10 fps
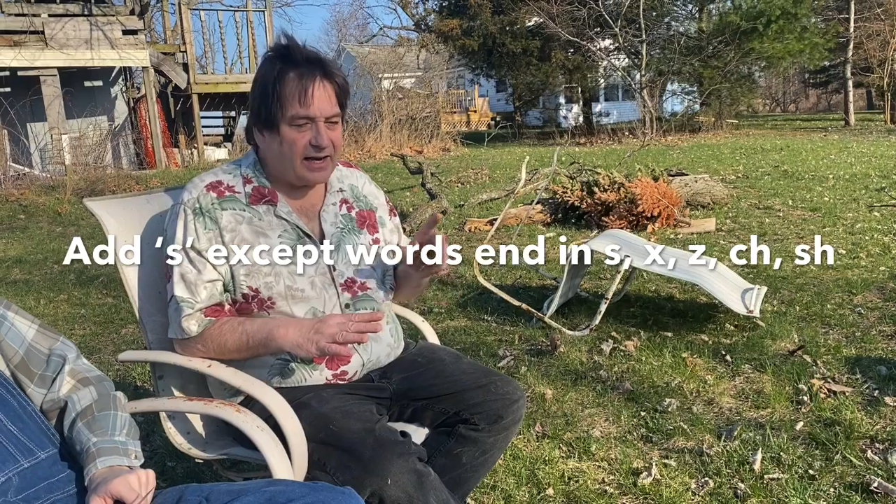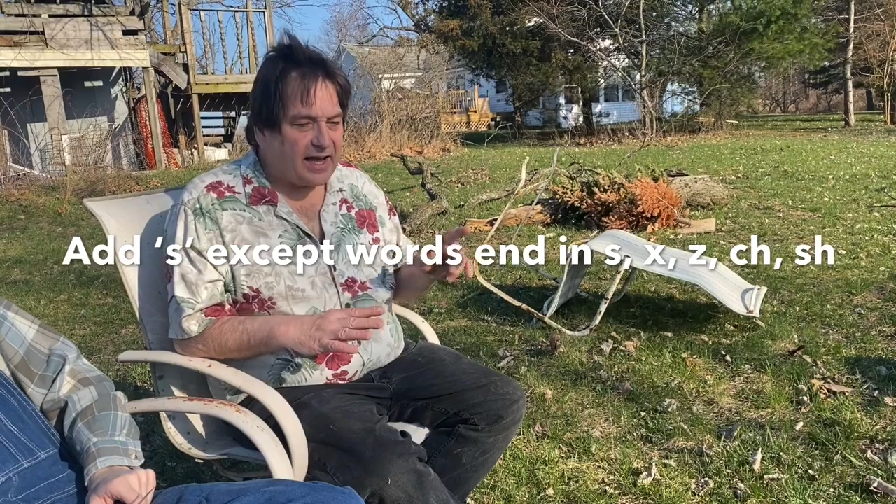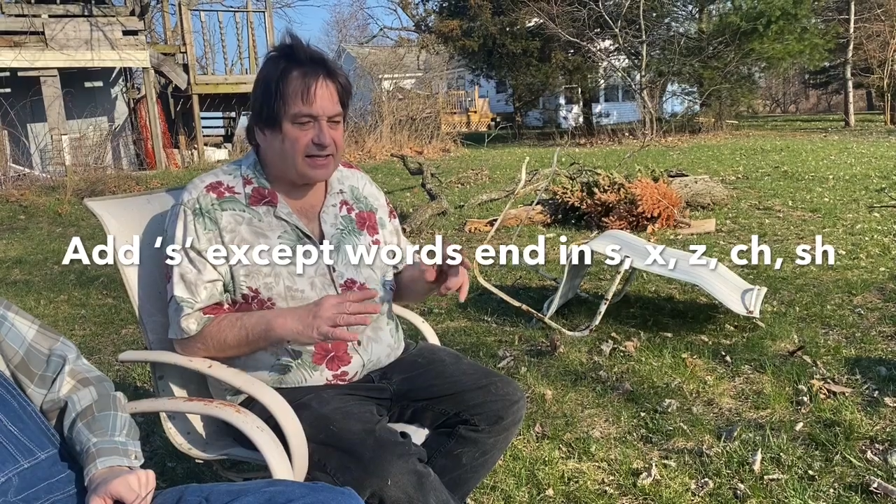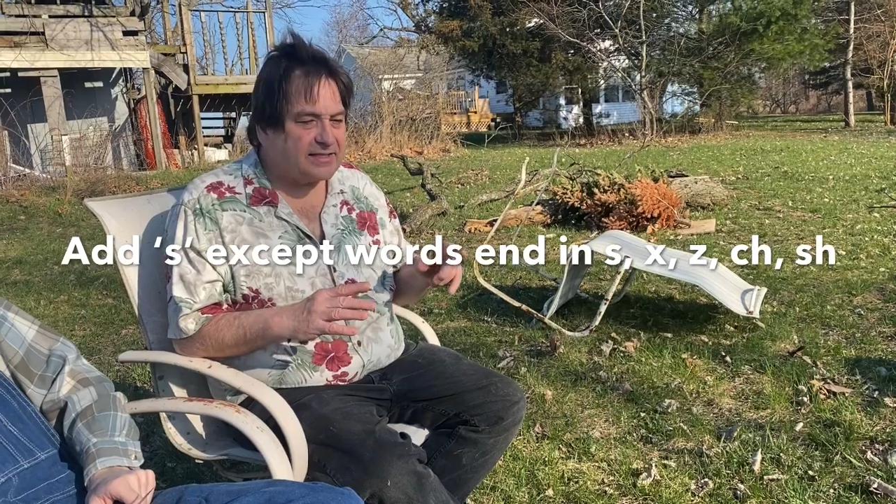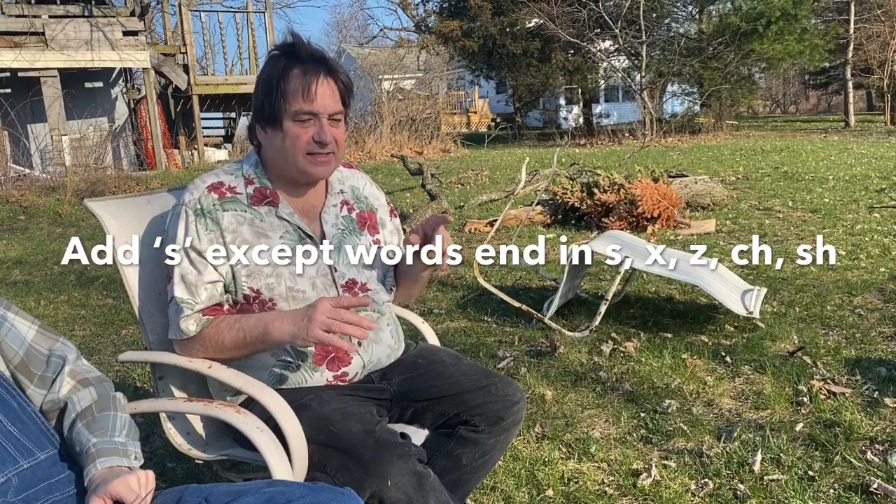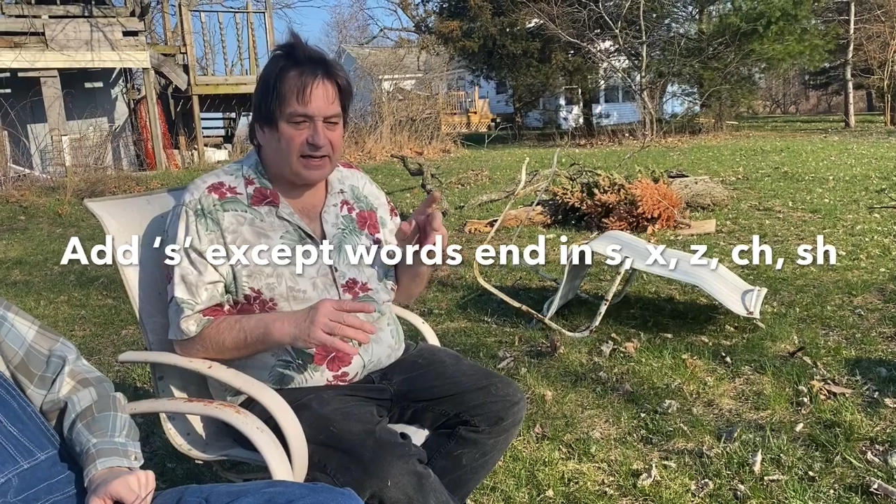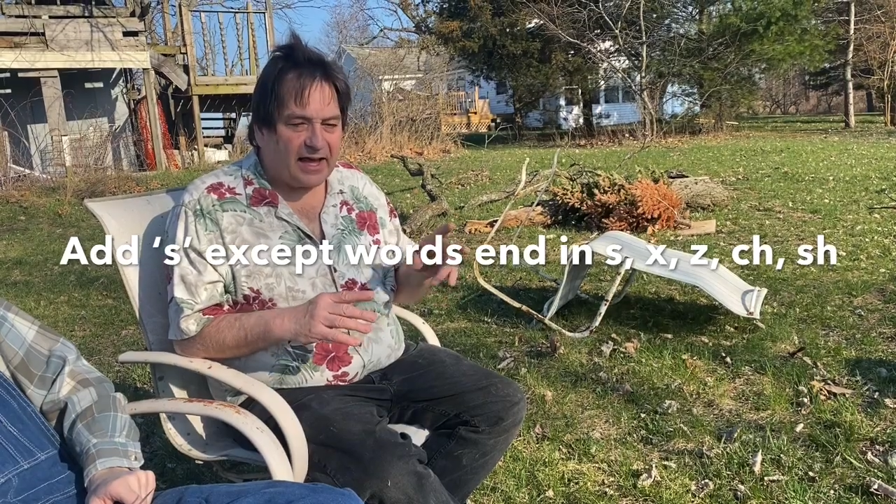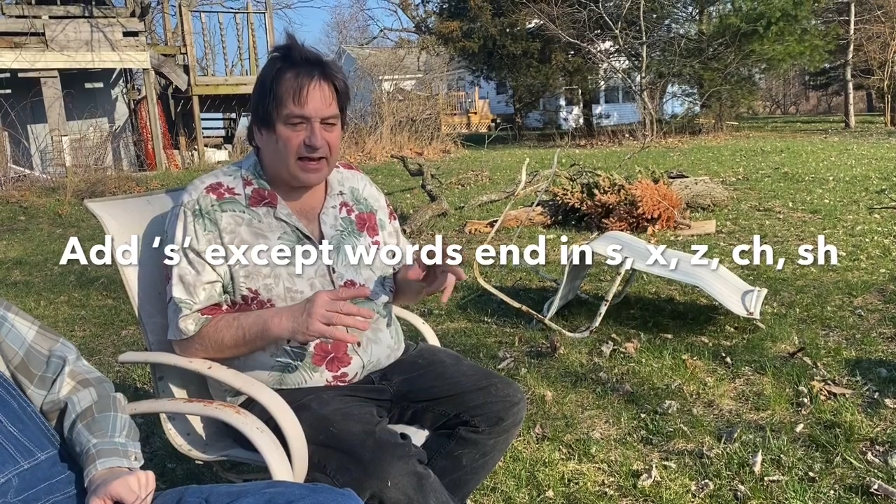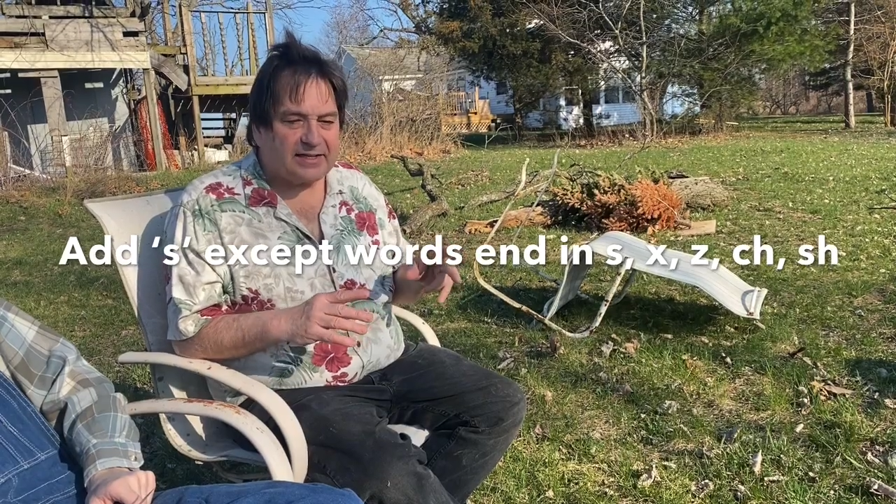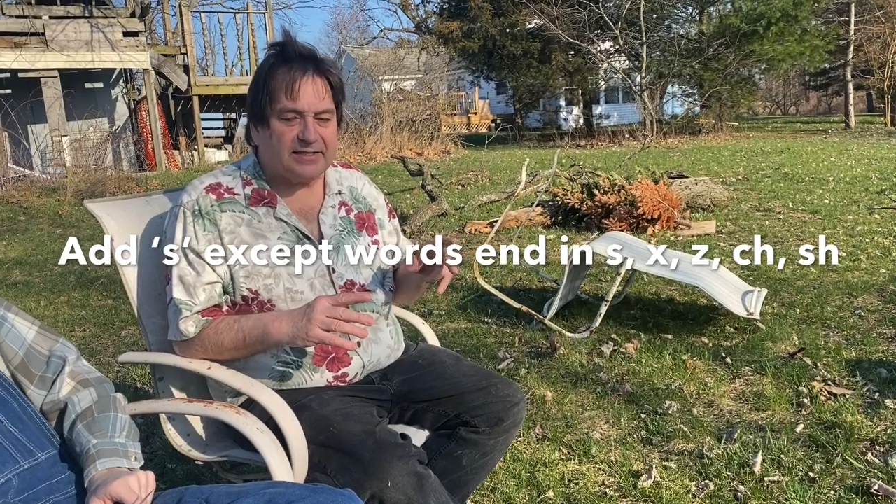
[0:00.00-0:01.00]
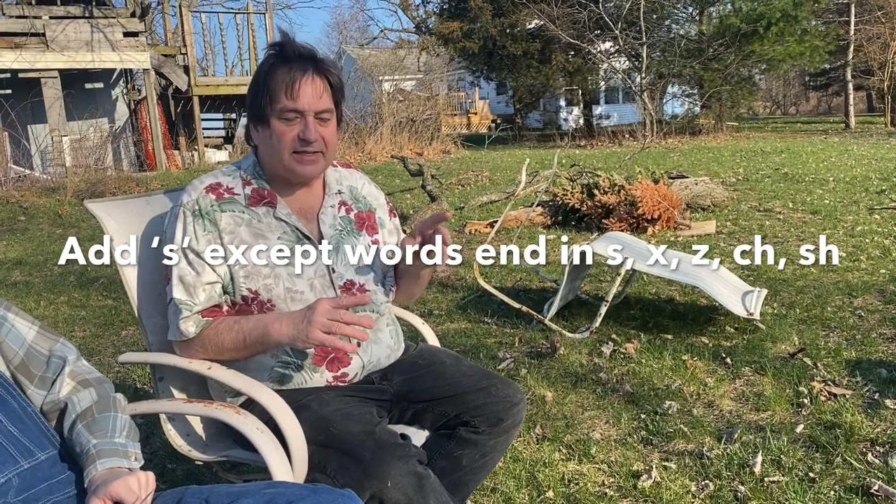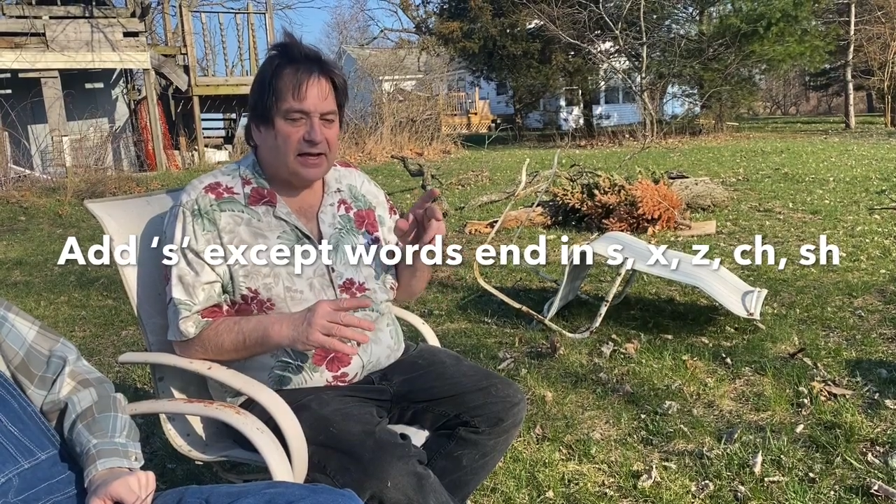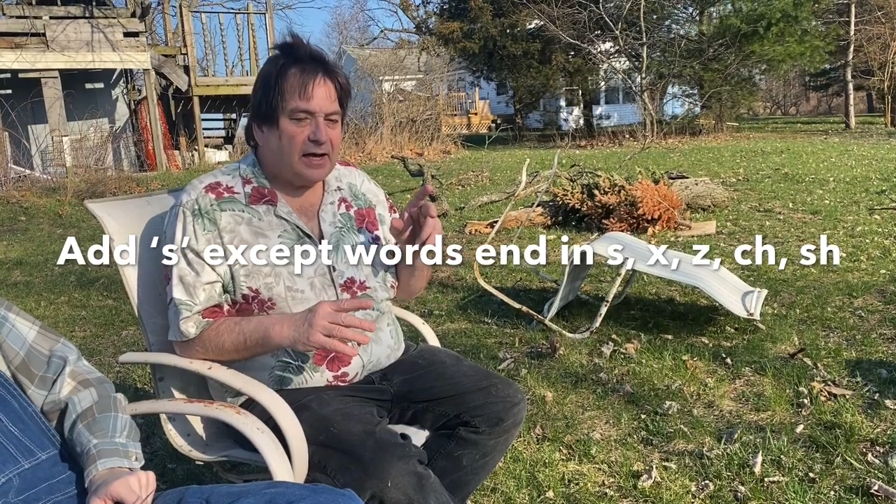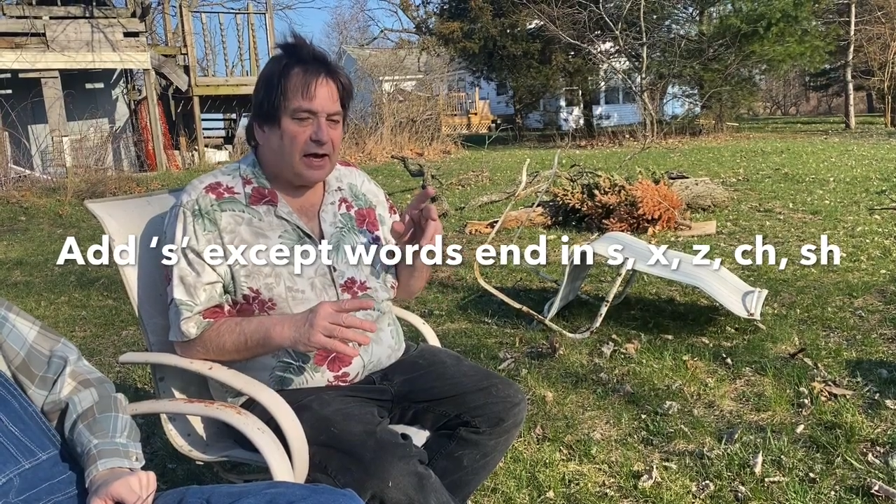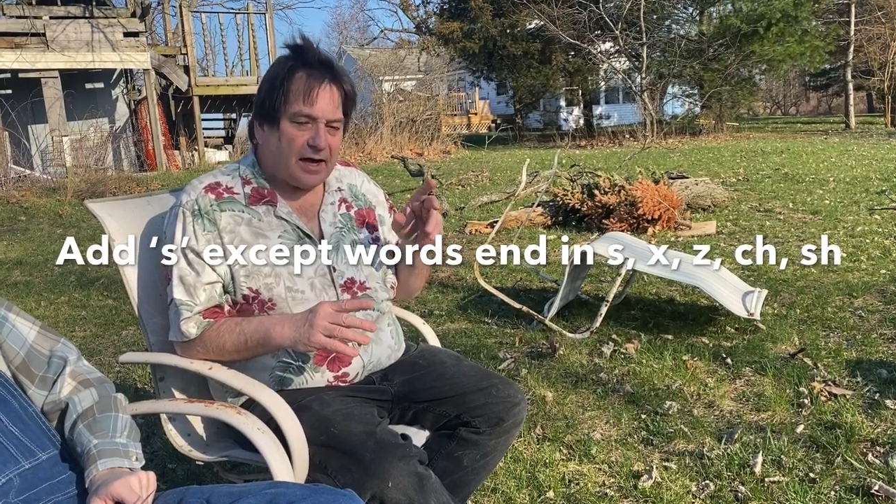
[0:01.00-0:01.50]
S, an X,
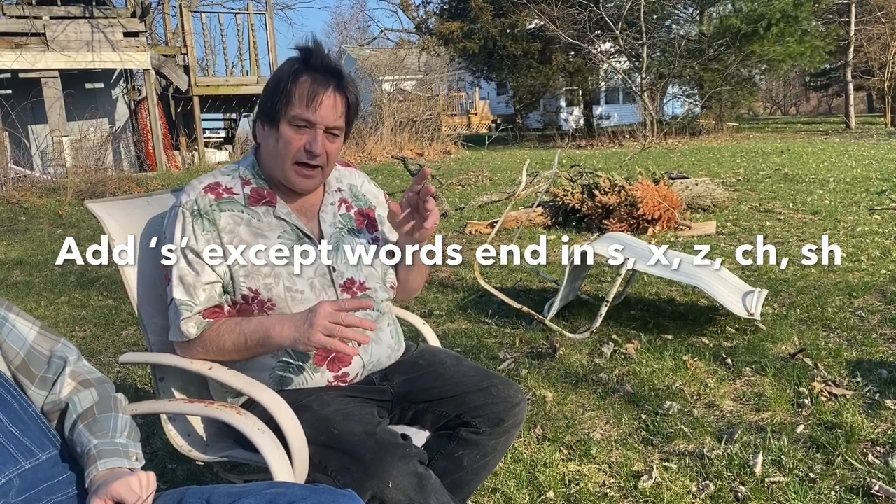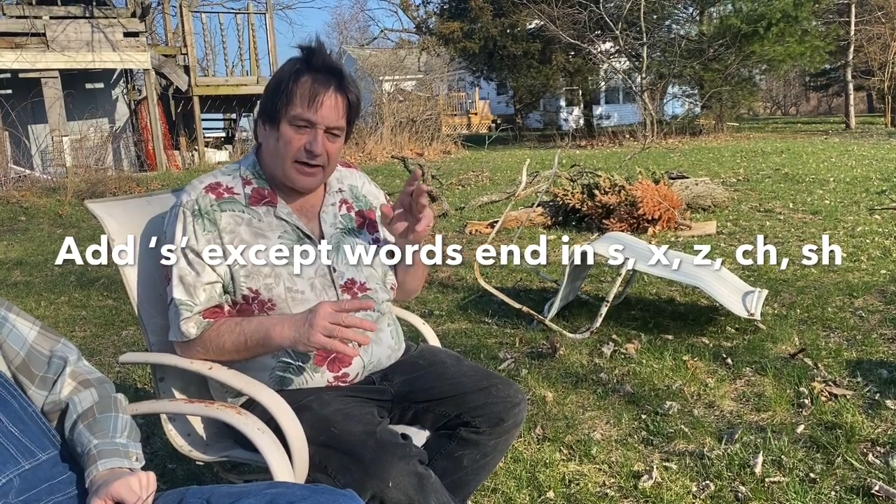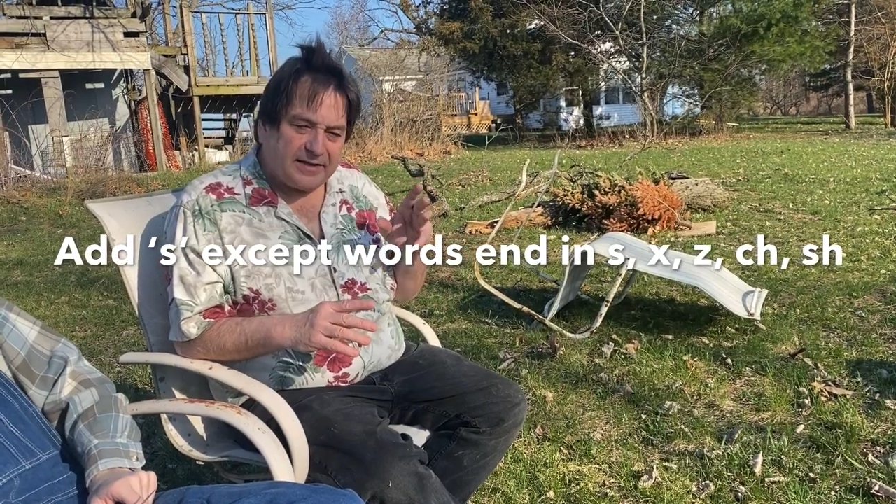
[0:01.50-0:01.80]
a